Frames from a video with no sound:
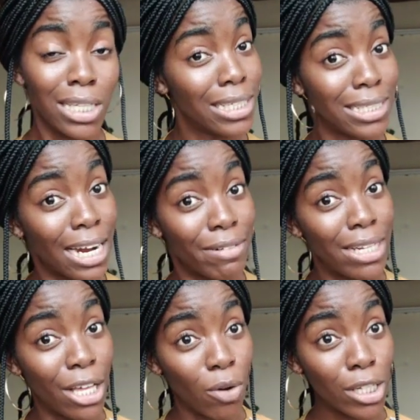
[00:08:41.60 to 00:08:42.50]
Is that
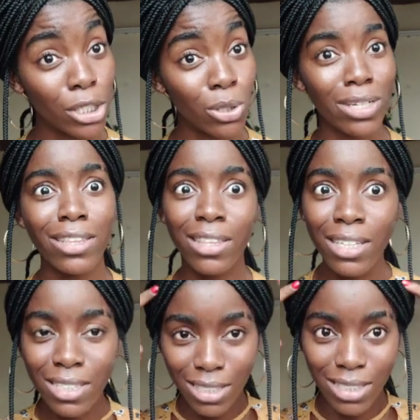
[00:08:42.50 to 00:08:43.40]
really a question?
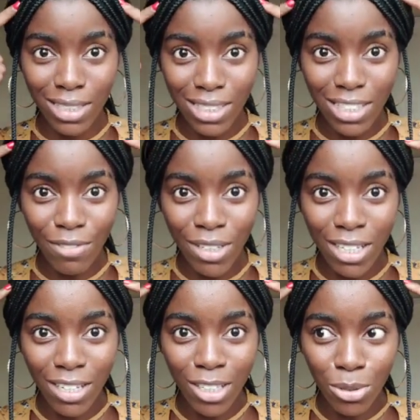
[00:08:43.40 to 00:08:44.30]
This is
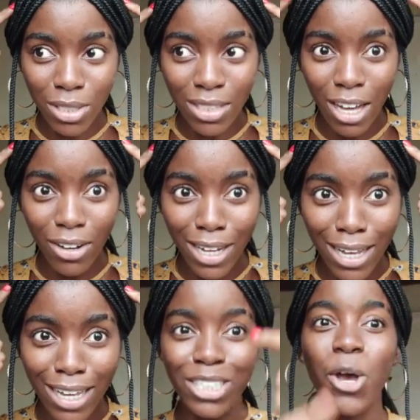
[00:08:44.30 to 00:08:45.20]
definitely easy to style,
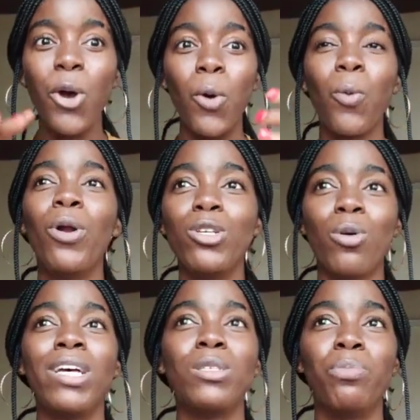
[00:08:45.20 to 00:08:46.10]
guys. Wool is
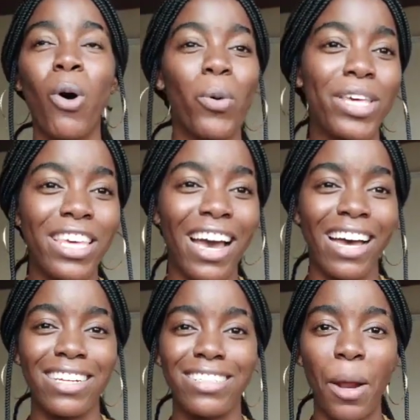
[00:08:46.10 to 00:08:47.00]
always bulky
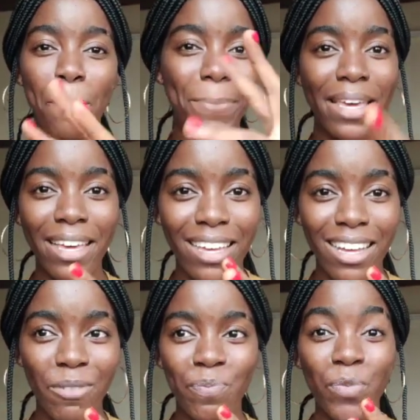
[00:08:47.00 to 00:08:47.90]
and big
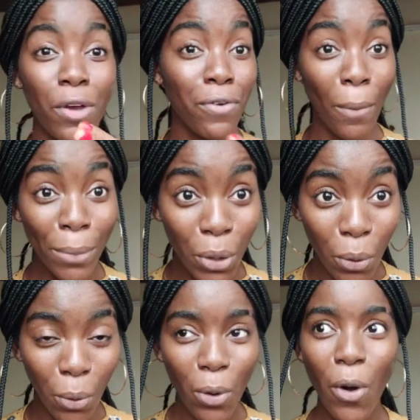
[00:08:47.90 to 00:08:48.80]
for
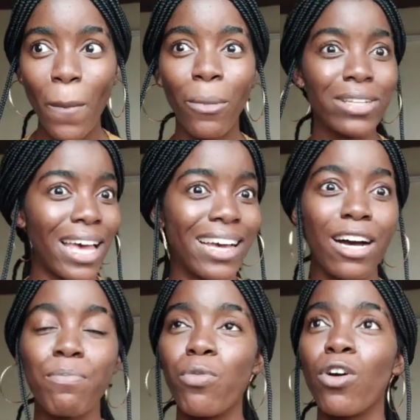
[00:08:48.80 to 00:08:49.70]
me, but I
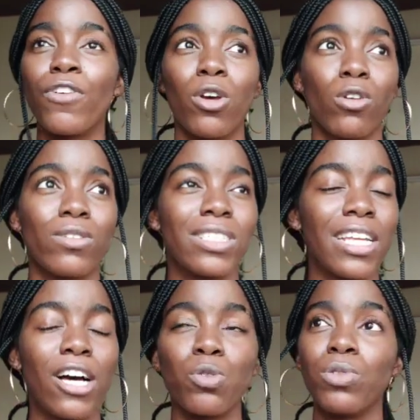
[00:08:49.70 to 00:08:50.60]
can pull off a lot of
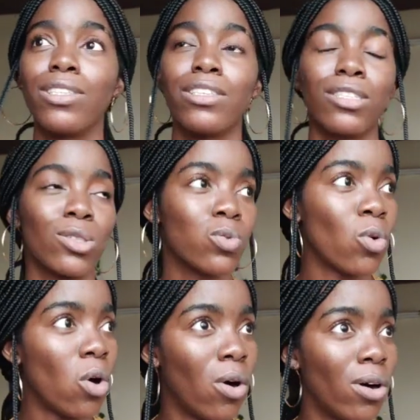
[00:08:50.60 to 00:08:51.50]
styles with this
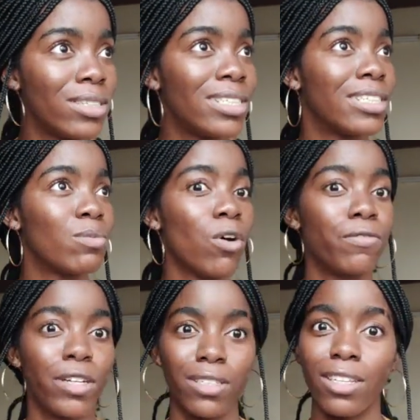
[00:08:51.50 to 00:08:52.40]
one. This is more
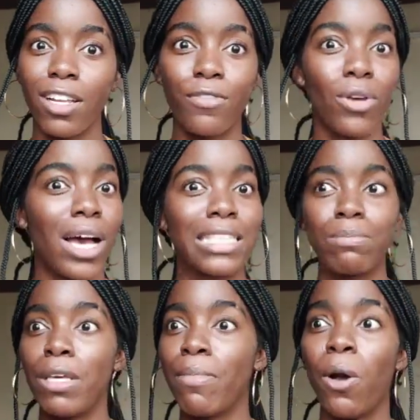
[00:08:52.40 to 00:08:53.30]
versatile if you ask
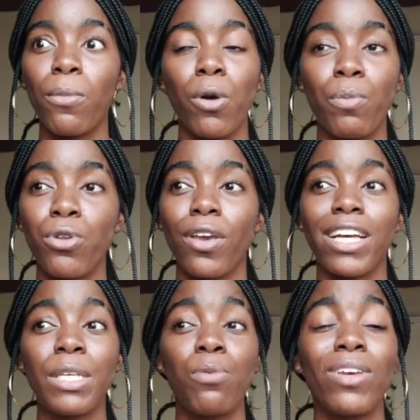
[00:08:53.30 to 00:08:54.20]
me, in my humble opinion. You
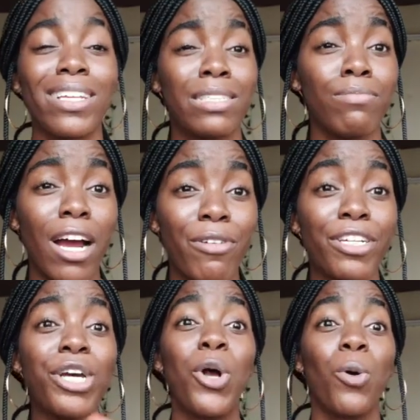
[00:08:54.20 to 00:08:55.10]
can see people getting
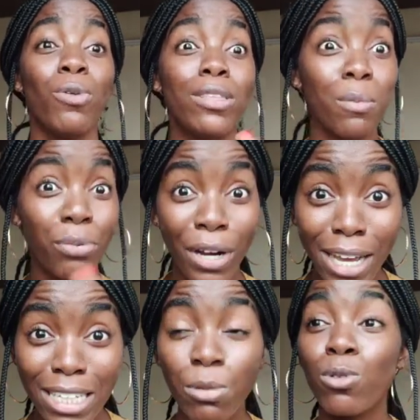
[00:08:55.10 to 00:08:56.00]
married with
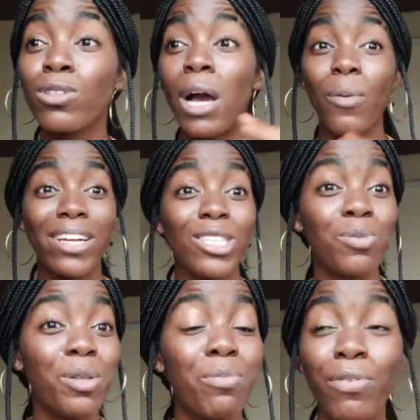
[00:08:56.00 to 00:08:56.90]
braids. People do their weddings
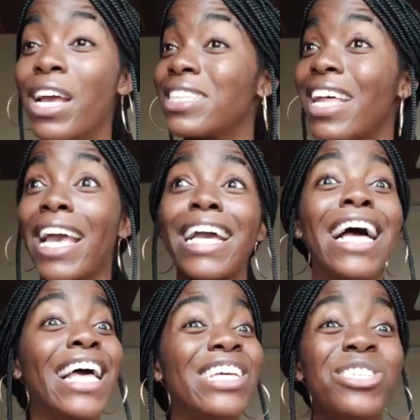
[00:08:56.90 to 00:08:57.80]
with braids. Like,
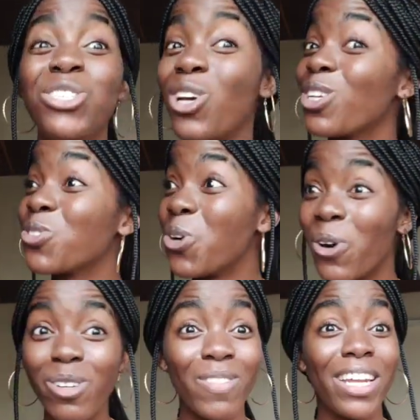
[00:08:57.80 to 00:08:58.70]
it just
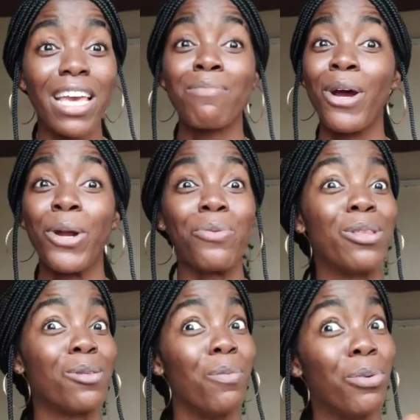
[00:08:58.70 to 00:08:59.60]
goes. When they get married
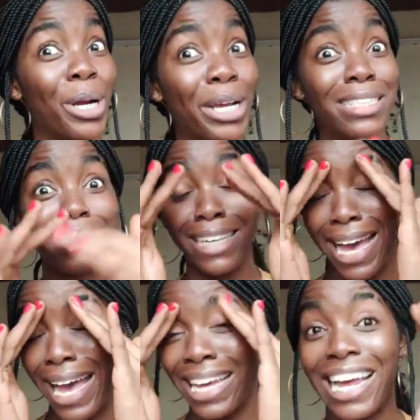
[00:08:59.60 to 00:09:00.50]
with braids,
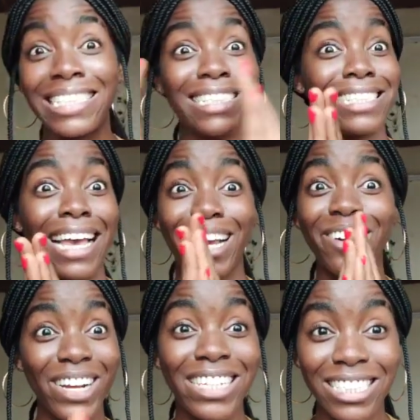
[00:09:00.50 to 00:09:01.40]
guy, that is like
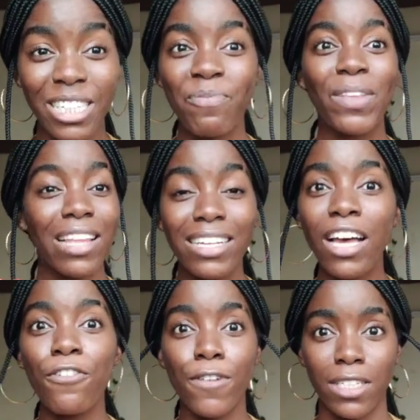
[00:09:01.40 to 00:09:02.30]
crazy. That's
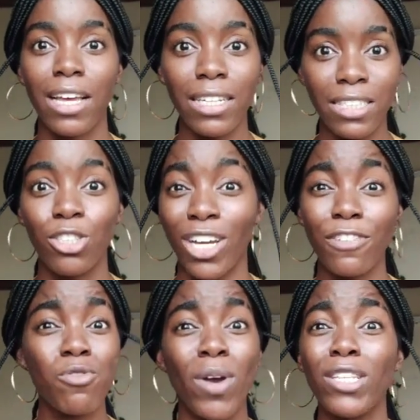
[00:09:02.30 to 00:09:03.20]
how versatile it is. You can
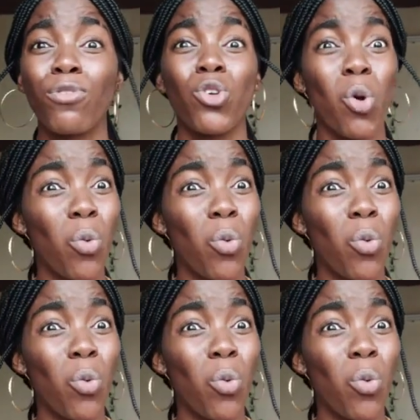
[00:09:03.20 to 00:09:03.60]
even wear it for your